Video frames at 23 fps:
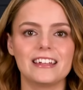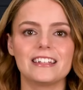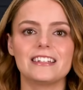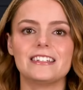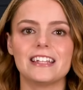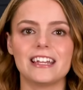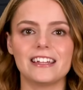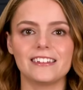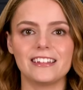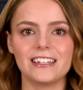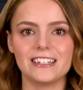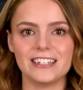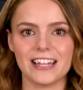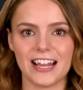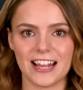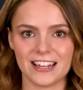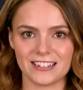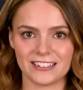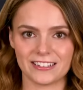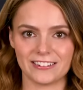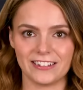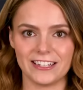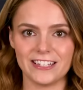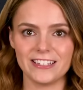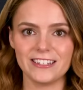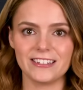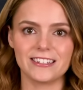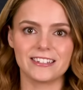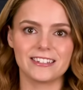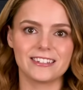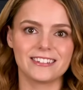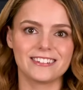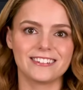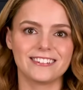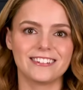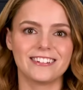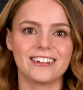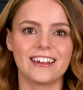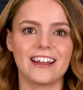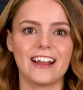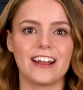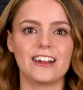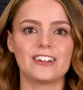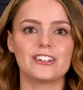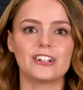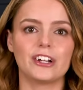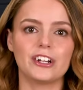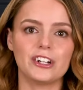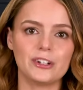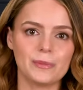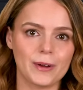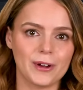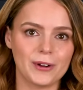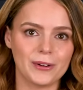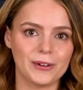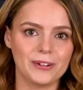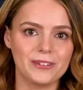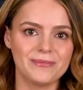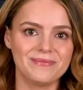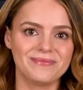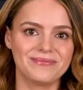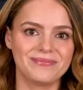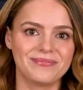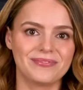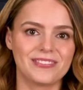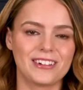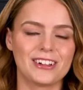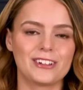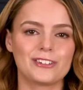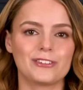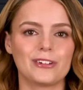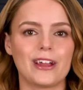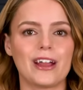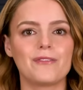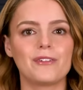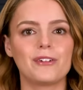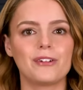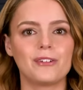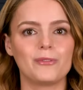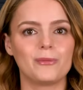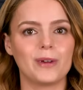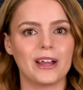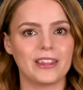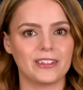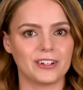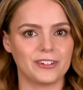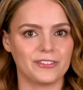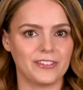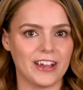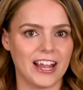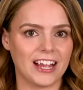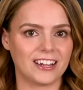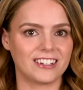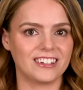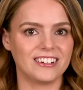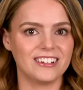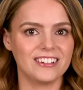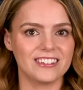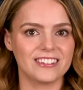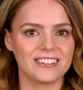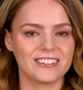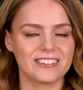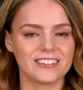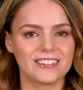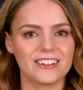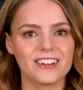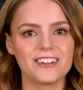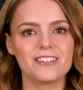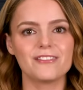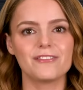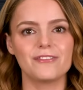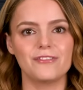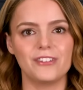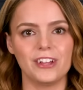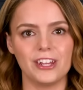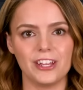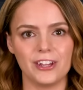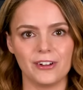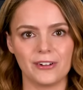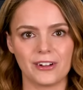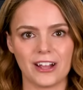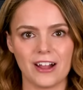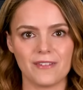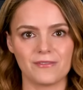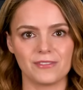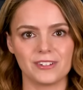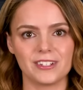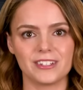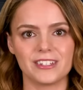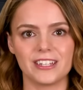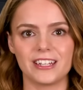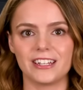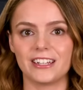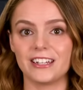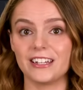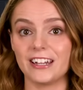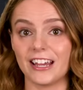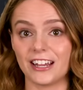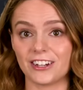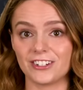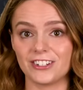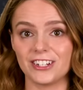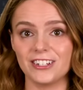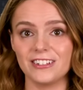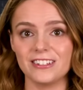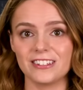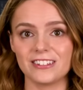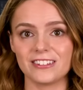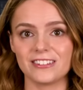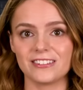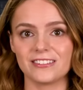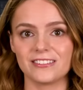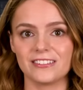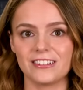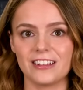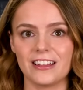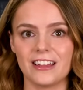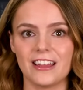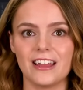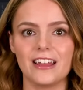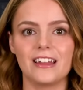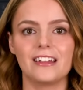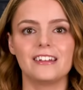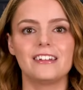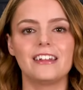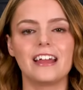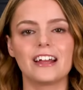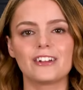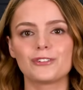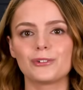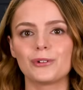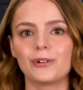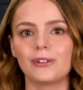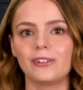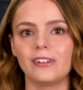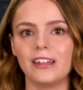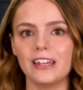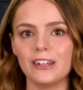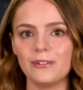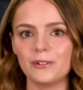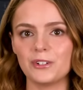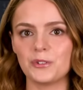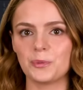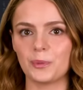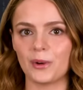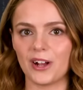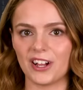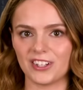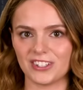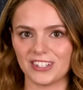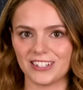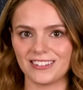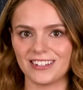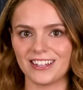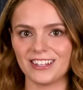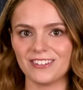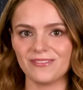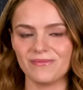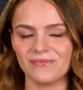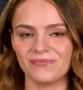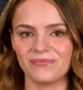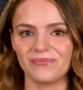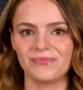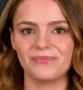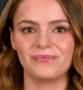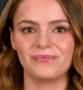daily task lists, a dark mode, travel and weather factors, video conferencing connections, natural language processing,